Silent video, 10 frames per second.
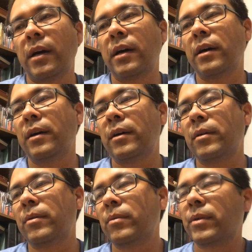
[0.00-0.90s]

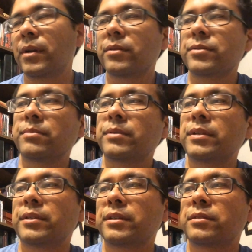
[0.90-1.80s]
What other
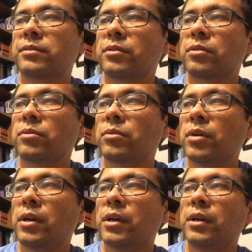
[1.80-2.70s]
similarities? So
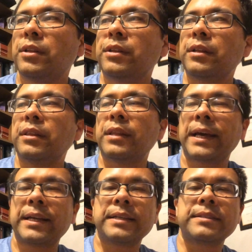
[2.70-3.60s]
the
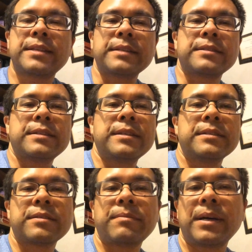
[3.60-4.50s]
light intensity
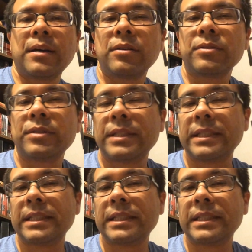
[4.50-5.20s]
is about,